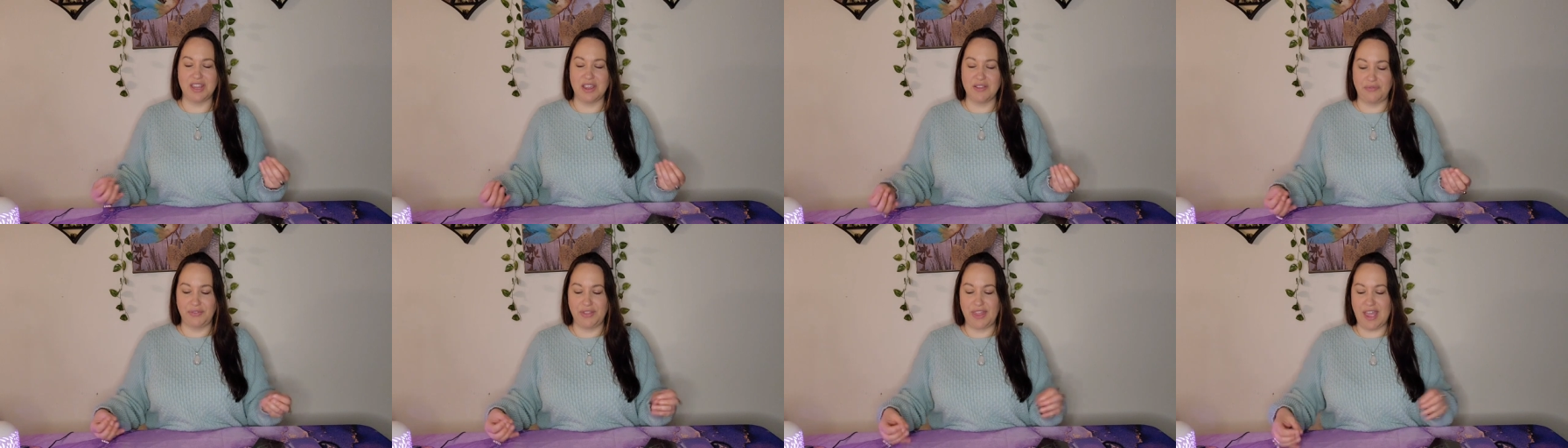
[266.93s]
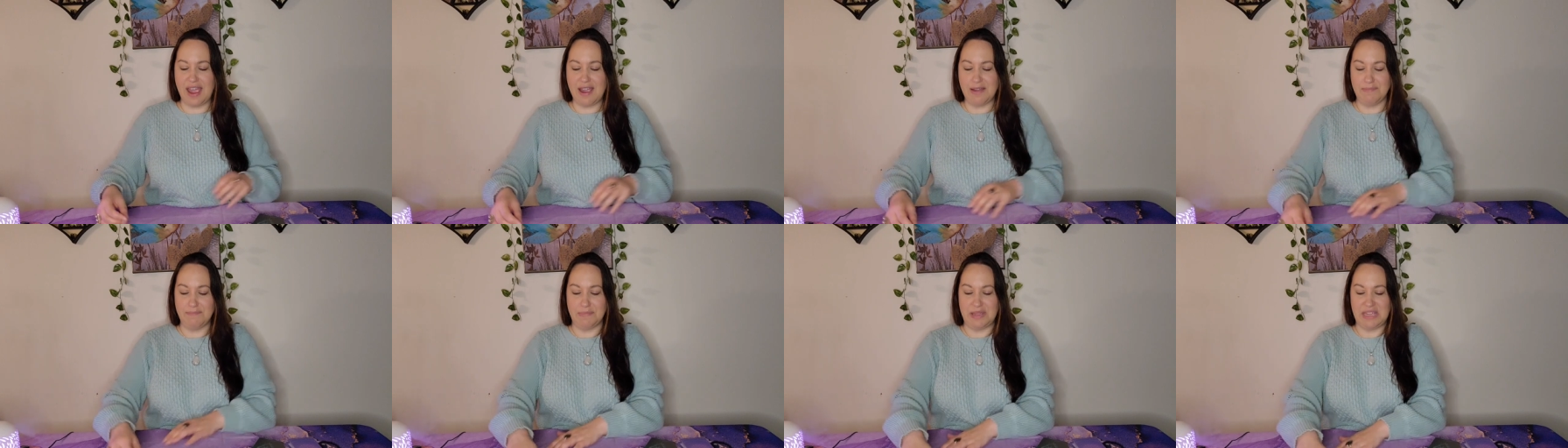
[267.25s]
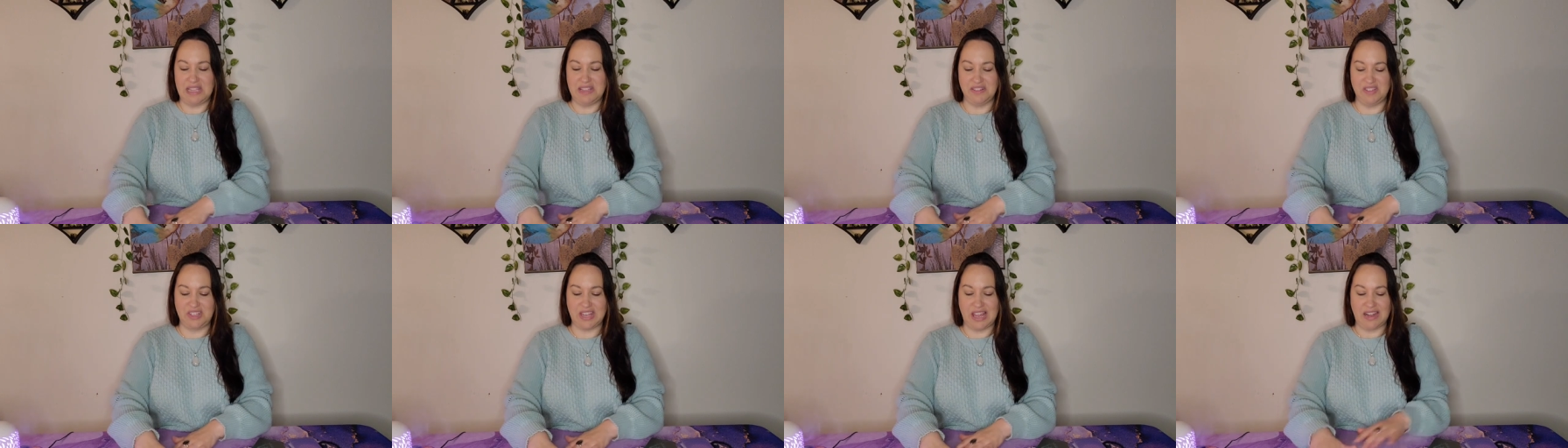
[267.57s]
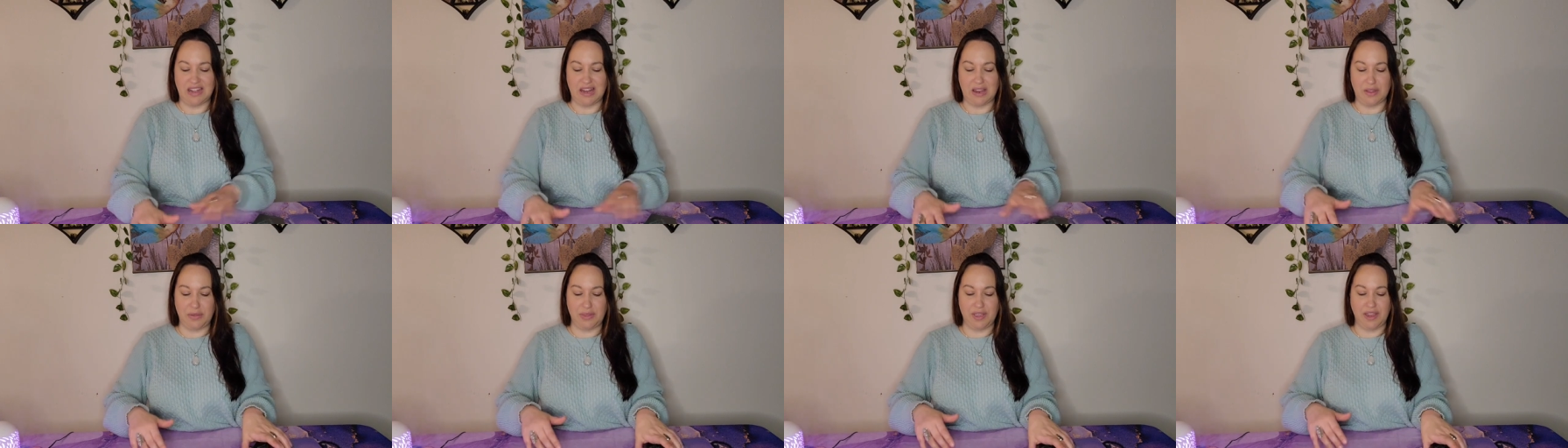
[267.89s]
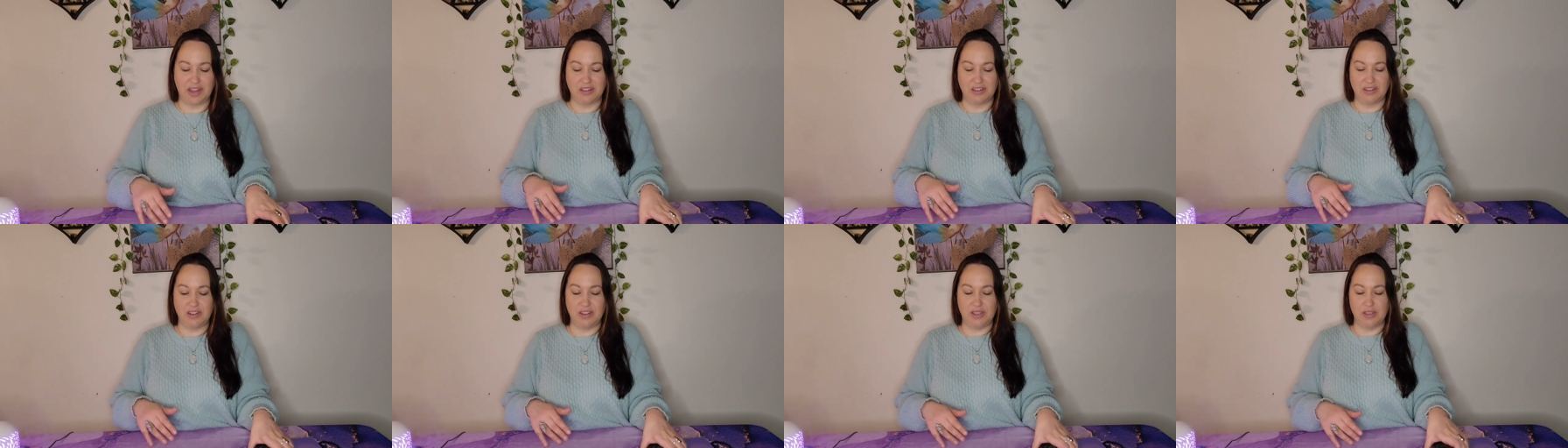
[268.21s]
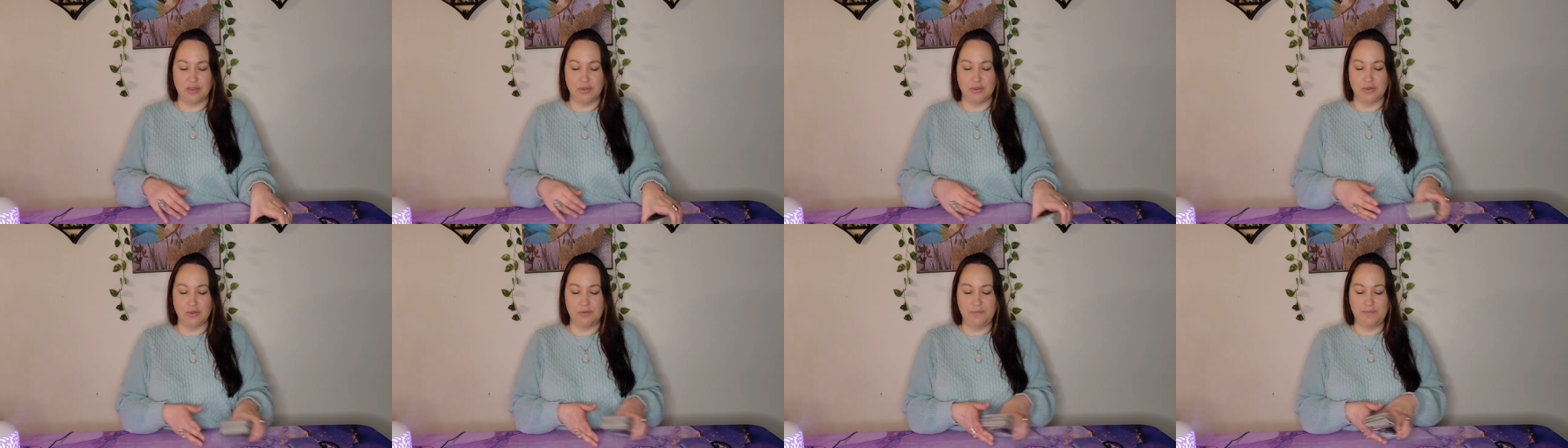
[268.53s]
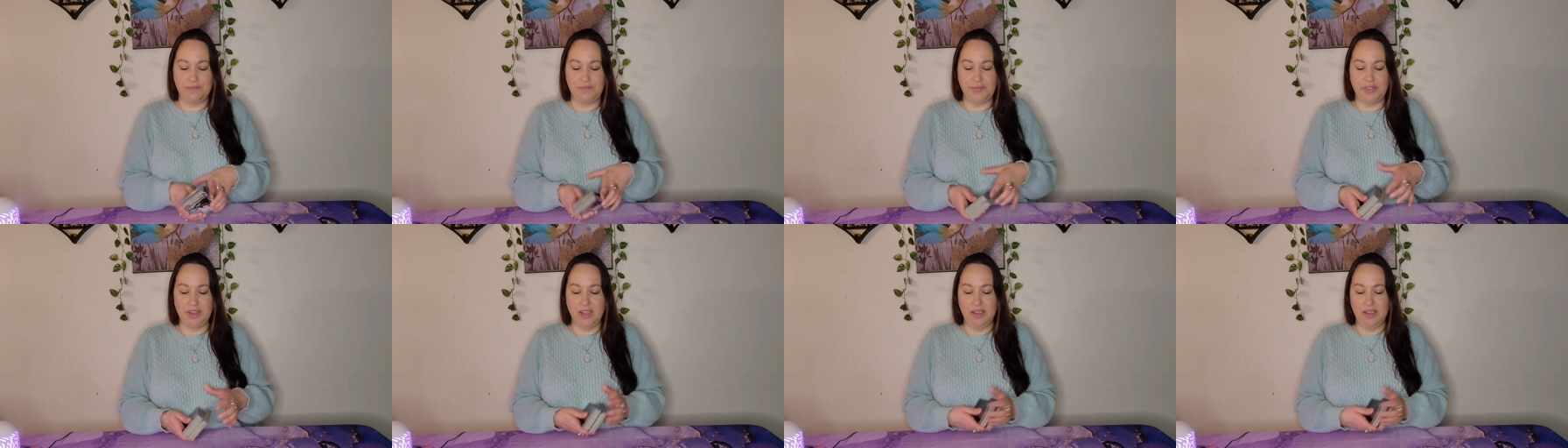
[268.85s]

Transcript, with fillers: if that means anything to you.